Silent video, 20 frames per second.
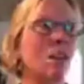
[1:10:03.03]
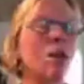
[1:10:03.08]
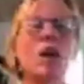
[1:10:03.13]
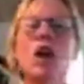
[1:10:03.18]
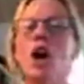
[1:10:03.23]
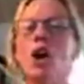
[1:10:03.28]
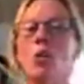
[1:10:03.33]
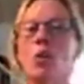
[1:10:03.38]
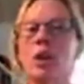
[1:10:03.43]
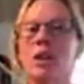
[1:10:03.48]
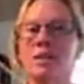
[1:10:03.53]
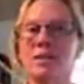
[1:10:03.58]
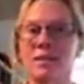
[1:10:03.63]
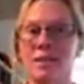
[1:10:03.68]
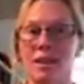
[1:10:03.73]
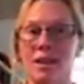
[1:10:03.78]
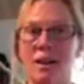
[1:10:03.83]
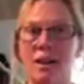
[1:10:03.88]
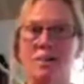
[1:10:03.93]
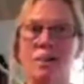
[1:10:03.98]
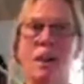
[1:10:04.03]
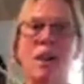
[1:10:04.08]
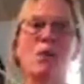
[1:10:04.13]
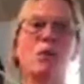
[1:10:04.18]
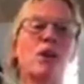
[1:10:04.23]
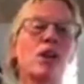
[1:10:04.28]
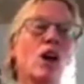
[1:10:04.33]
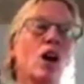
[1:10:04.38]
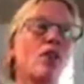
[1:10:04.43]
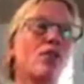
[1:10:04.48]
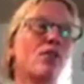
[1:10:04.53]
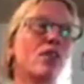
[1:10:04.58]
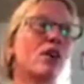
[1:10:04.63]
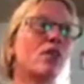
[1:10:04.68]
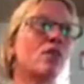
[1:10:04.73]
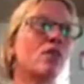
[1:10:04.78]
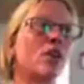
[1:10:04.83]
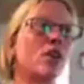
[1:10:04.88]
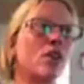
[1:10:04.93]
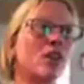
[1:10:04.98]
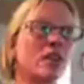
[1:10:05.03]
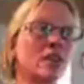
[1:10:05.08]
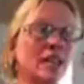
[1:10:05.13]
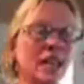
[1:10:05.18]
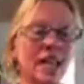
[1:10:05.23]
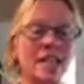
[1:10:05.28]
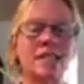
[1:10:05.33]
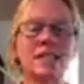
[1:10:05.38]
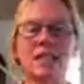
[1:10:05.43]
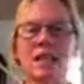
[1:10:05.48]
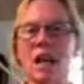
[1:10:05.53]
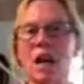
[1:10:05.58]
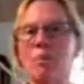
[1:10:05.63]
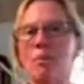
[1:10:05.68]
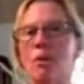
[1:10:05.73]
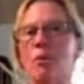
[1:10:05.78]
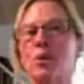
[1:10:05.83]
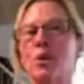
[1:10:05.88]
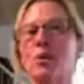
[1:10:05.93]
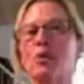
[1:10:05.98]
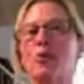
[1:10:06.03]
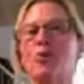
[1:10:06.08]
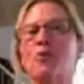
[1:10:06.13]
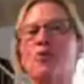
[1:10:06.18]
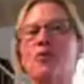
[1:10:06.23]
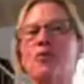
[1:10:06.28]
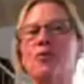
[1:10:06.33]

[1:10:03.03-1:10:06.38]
We all wanted to come, and we all felt very led to come, and we